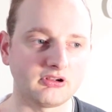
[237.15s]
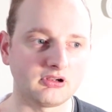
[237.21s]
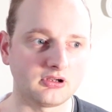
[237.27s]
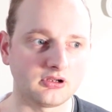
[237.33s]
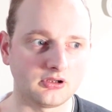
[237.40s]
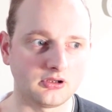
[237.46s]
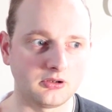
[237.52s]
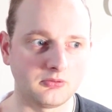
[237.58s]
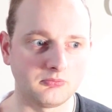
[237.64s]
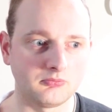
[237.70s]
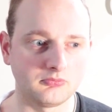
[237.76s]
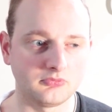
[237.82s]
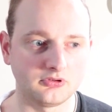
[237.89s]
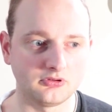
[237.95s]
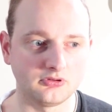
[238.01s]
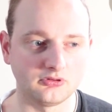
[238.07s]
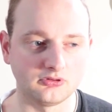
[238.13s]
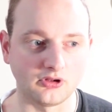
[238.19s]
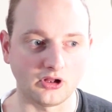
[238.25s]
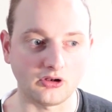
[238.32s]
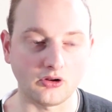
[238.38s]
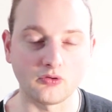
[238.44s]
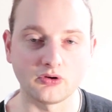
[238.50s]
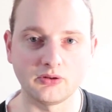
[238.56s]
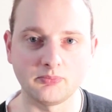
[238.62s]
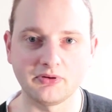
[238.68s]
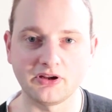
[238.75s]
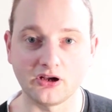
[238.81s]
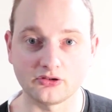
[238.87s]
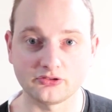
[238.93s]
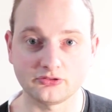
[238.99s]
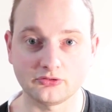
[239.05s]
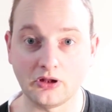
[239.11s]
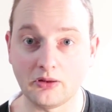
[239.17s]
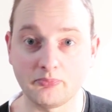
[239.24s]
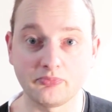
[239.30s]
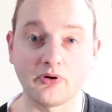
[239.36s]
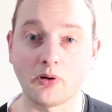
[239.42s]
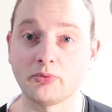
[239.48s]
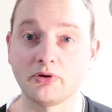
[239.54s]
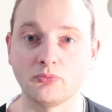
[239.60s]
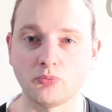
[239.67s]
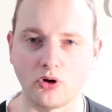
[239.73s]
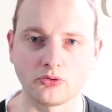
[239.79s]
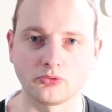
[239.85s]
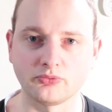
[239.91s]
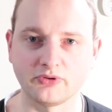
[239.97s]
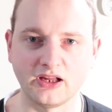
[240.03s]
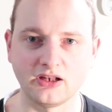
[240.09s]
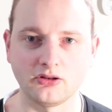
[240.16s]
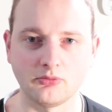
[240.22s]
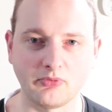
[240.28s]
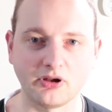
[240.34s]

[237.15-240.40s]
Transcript: Not only because it probably won't create the